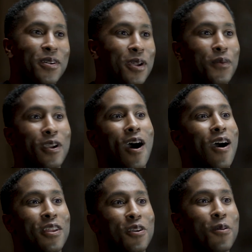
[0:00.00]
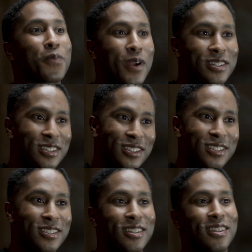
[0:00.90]
here we are in your
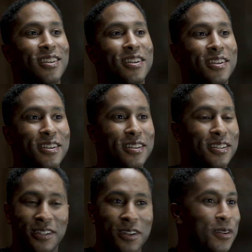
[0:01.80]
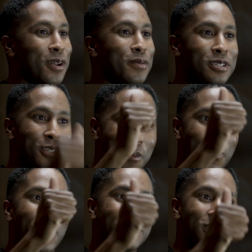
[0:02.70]
presence, come sing your
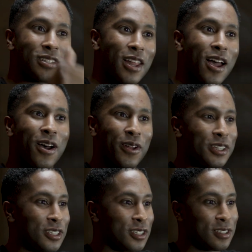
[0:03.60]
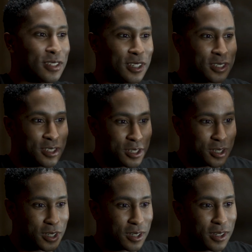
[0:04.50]
praises loud. It's
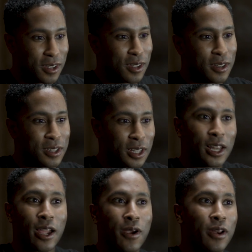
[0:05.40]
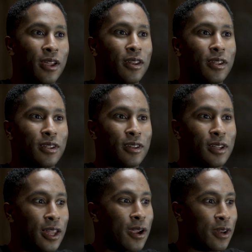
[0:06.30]
just declaring
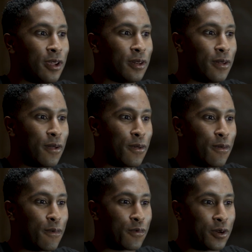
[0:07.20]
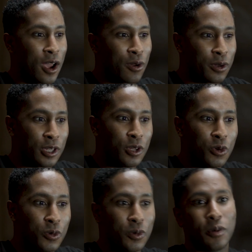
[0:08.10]
it for not only
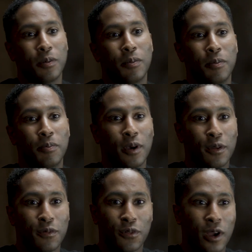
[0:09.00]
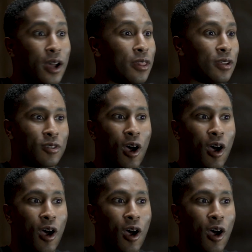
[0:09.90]
you, but for others,